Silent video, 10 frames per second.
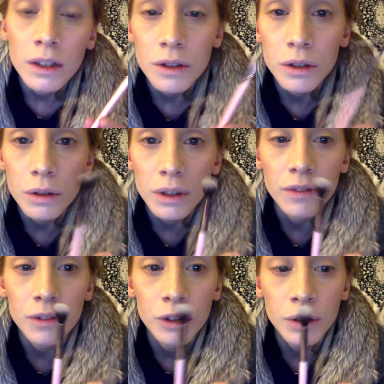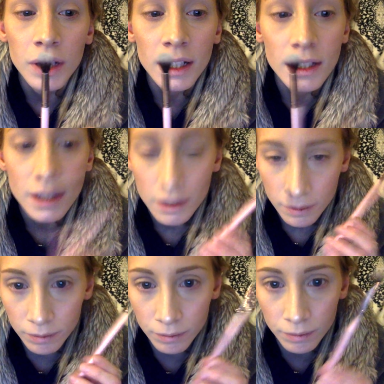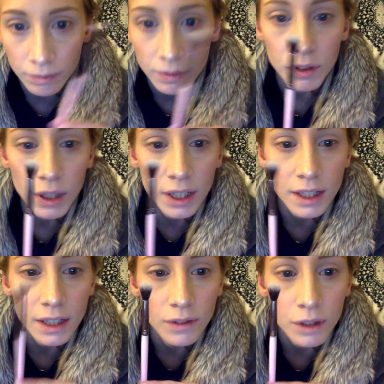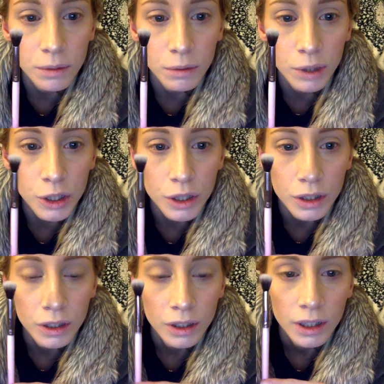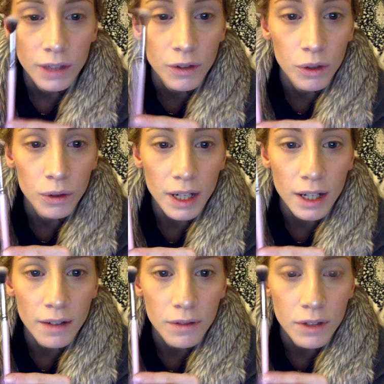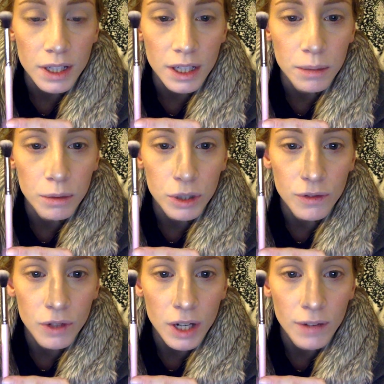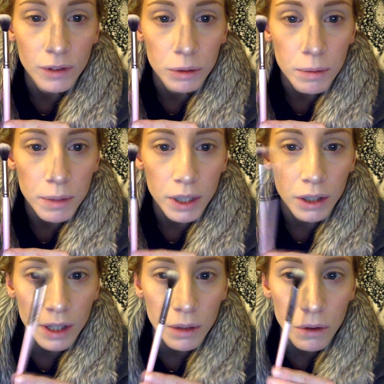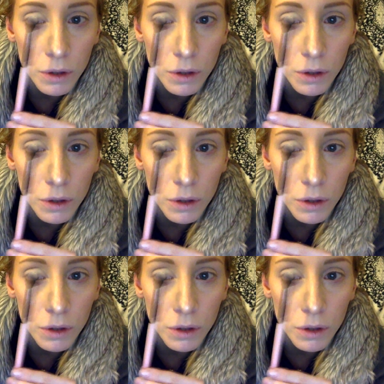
So if you guys have this brush, if you don't have this size brush, if you have a little bit bigger, that will